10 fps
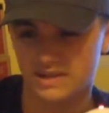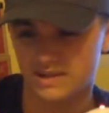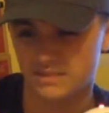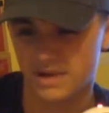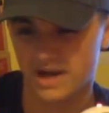
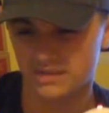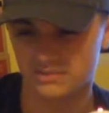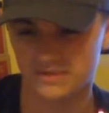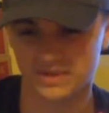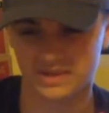the bottom
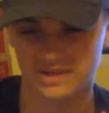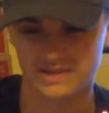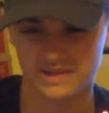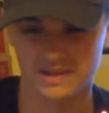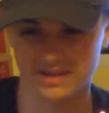of it, it's
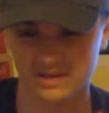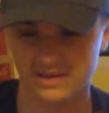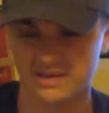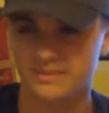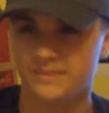like,
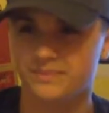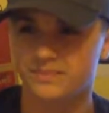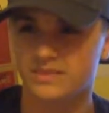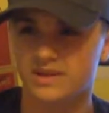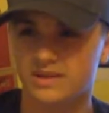
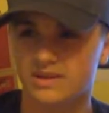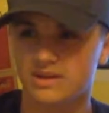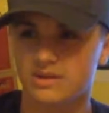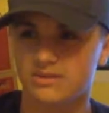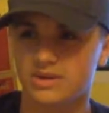
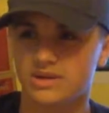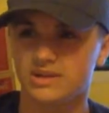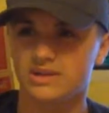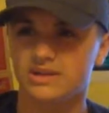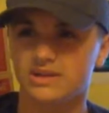what,
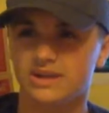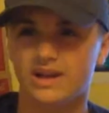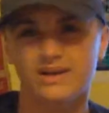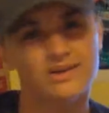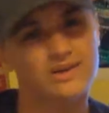
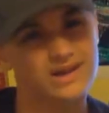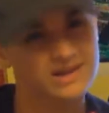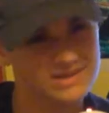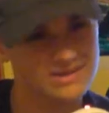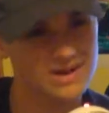I don't know how to
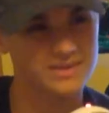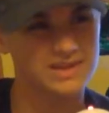describe it.